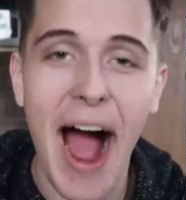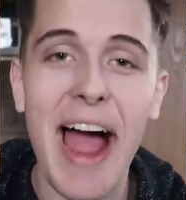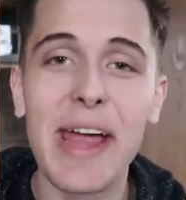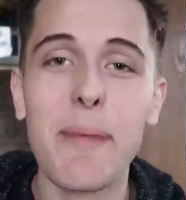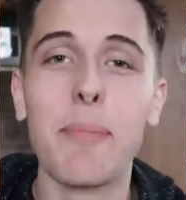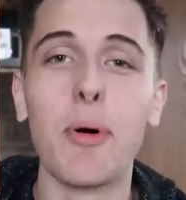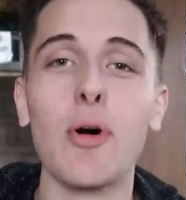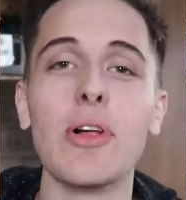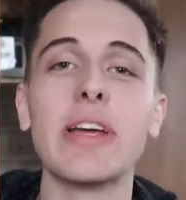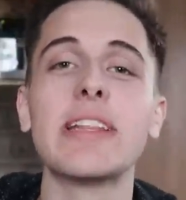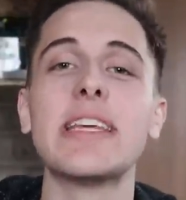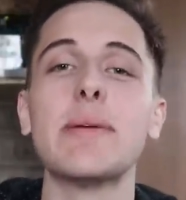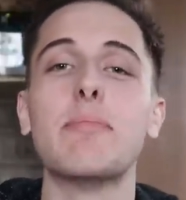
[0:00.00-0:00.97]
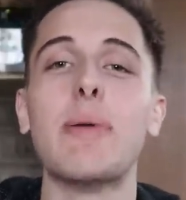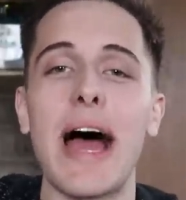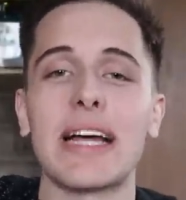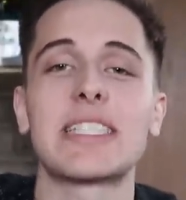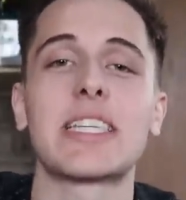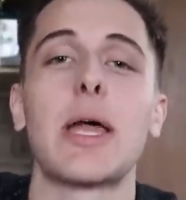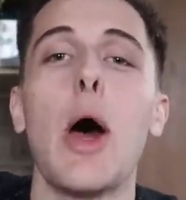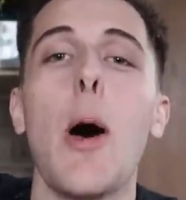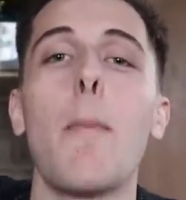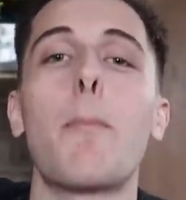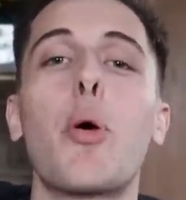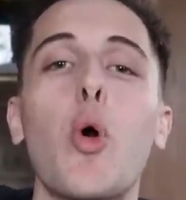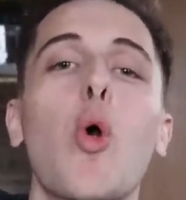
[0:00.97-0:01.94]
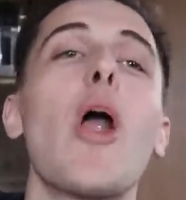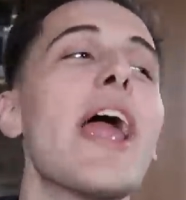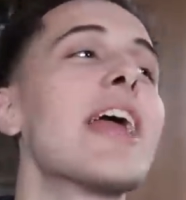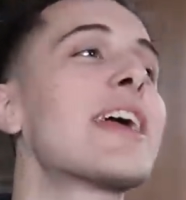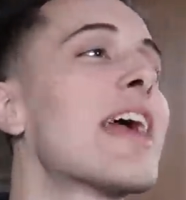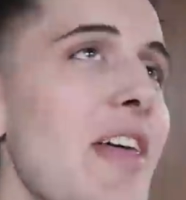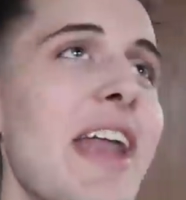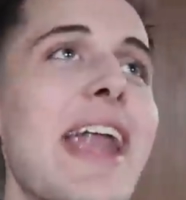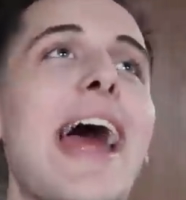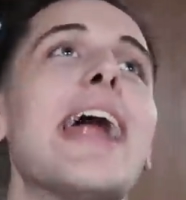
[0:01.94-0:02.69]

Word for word: I am pulling the best prank than